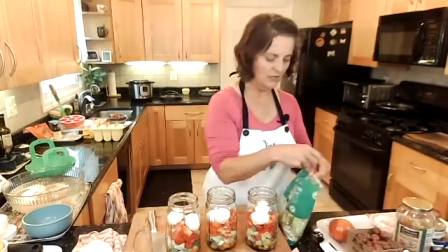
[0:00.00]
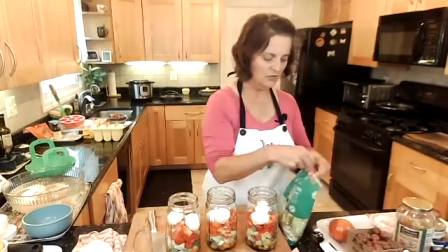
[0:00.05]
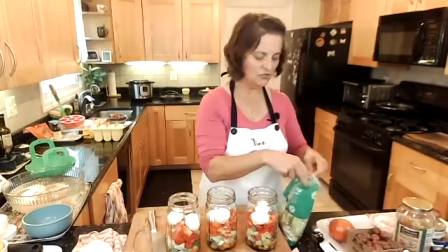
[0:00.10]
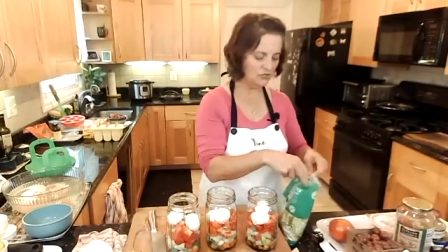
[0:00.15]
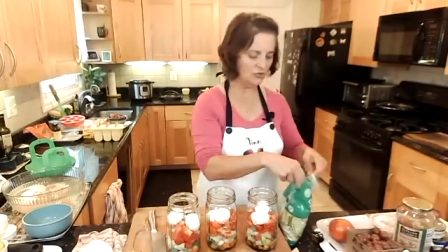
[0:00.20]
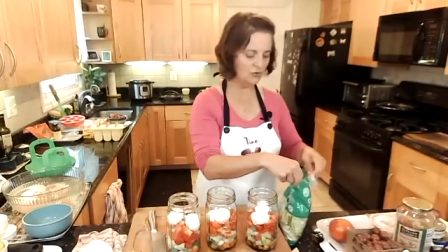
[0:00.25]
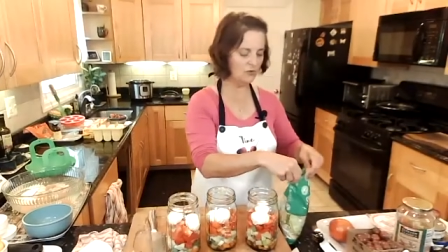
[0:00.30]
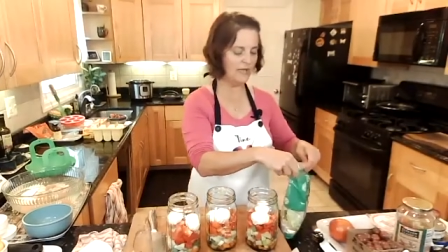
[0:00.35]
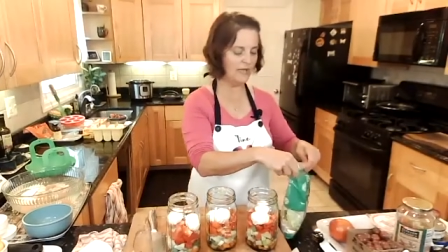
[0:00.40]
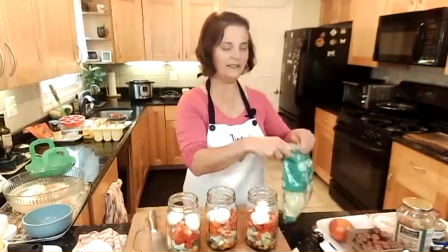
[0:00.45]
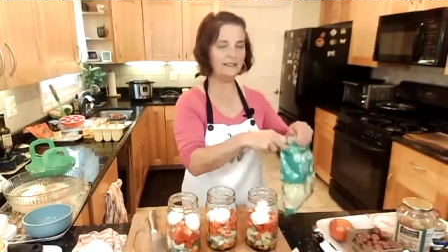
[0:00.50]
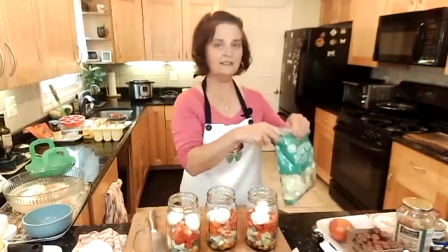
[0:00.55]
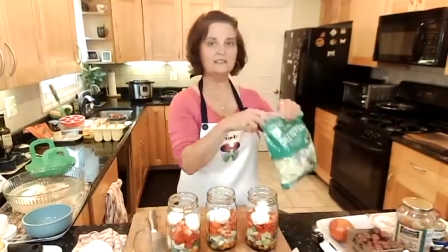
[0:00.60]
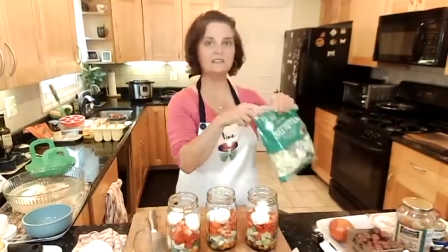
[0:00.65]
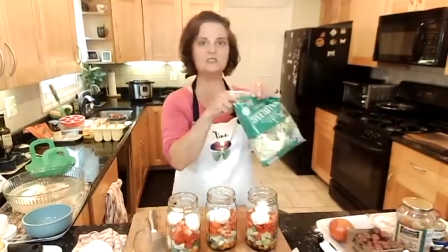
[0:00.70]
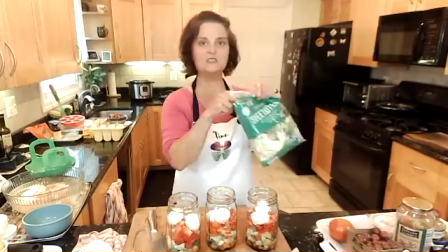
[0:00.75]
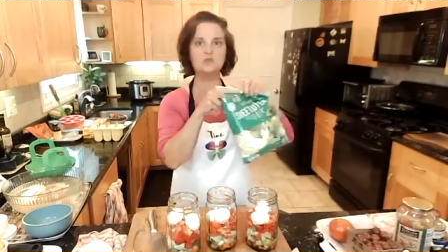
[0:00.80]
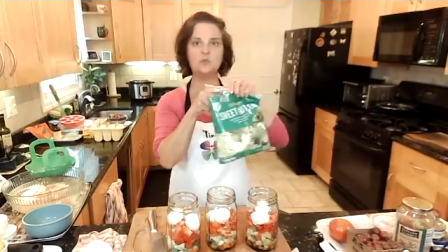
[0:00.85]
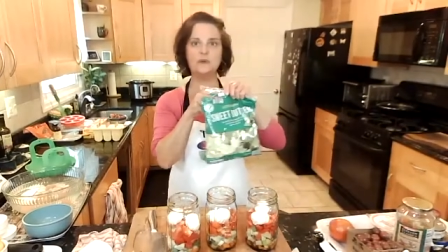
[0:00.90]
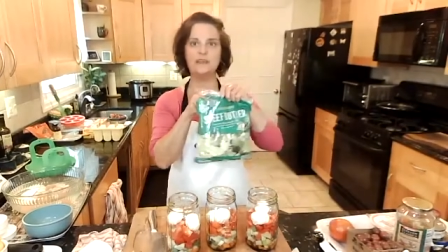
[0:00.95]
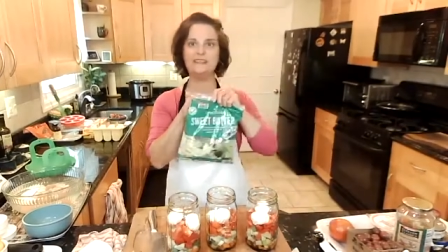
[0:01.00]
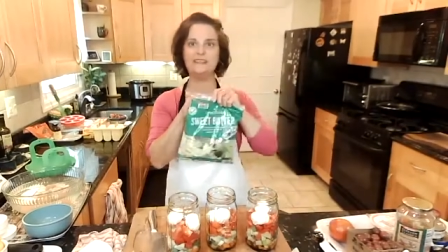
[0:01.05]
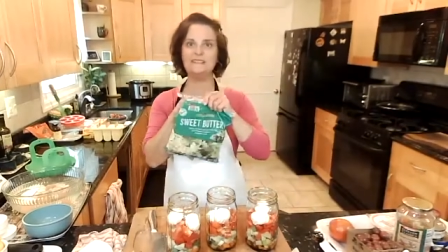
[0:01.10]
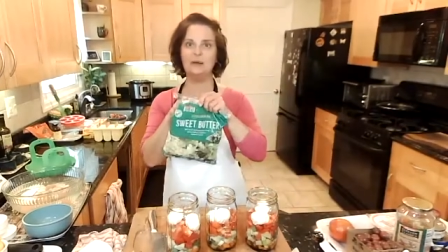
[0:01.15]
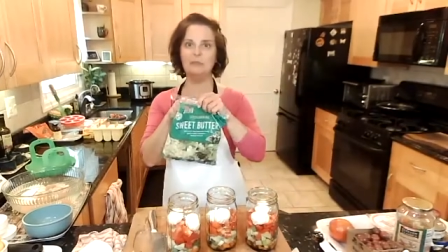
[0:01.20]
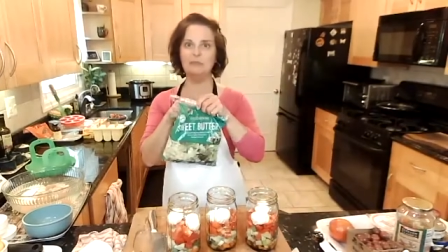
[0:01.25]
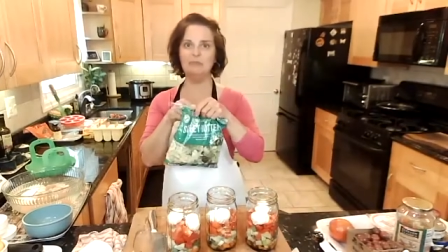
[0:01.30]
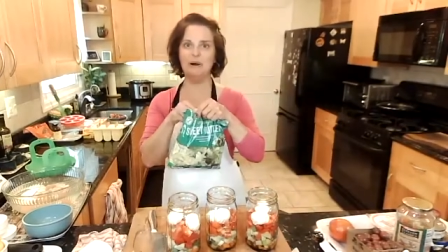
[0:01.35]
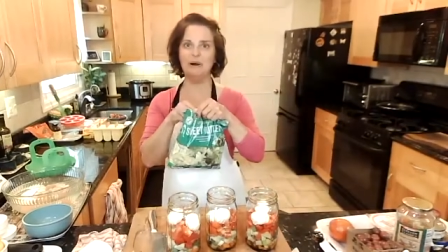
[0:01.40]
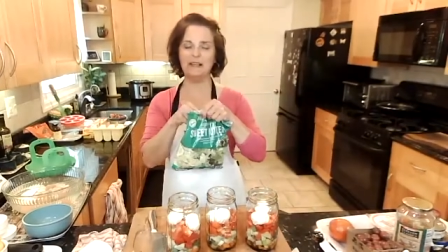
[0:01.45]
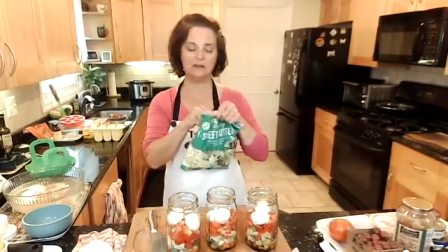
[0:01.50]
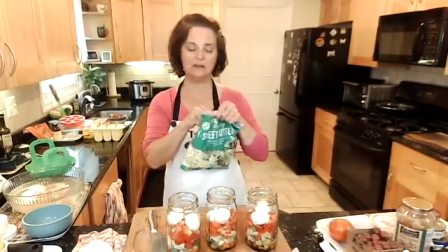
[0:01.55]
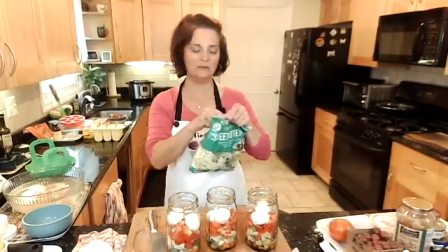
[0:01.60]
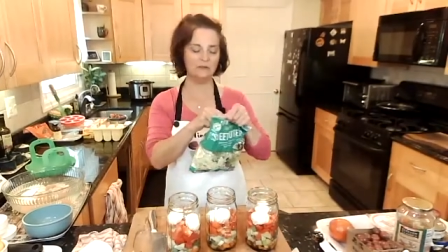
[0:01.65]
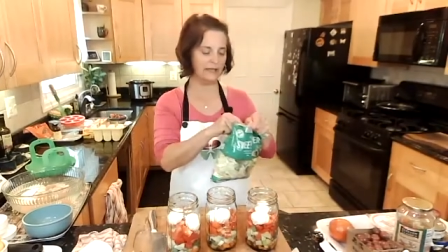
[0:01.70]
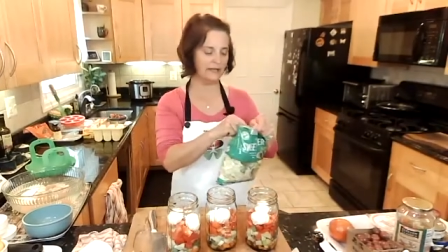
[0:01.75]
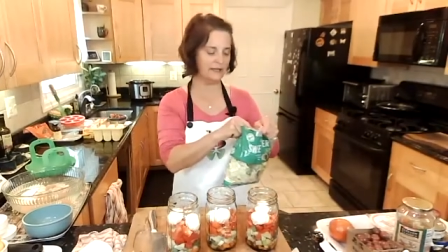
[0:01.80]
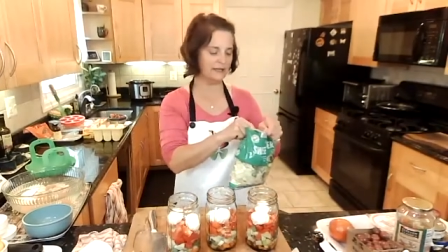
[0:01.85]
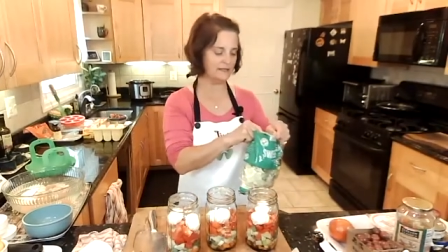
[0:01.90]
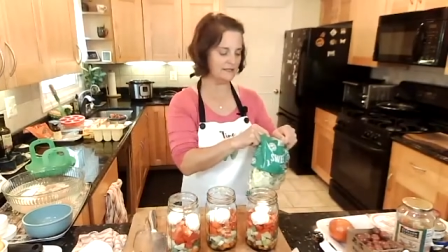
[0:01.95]
Do you like the sweet butter
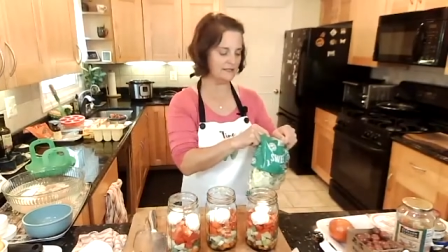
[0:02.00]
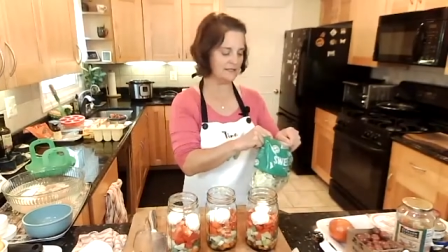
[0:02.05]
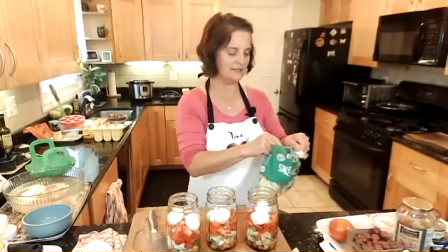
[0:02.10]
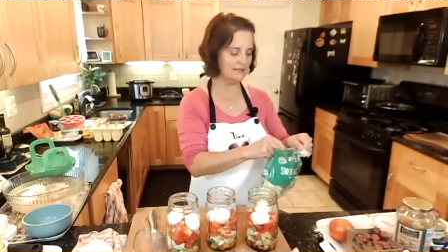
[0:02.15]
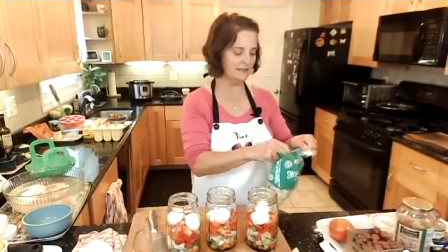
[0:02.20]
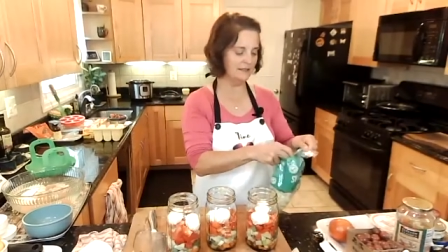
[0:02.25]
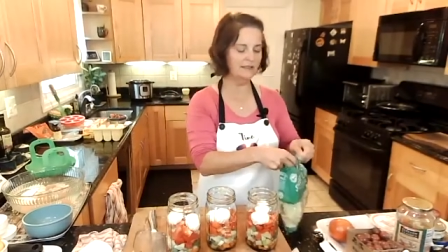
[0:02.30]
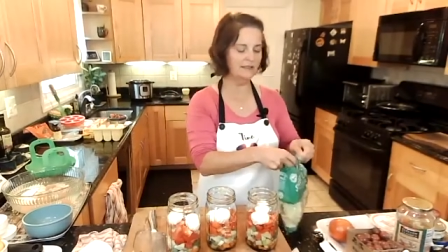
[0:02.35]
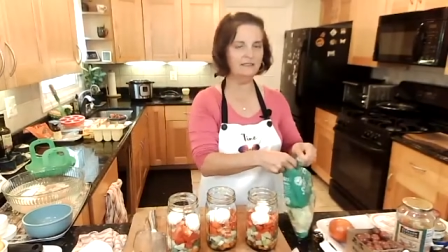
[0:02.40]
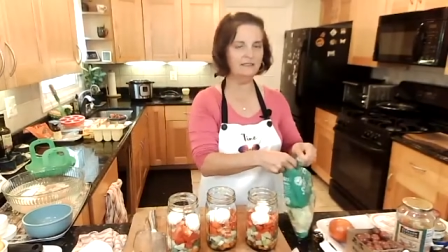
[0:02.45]
lettuce?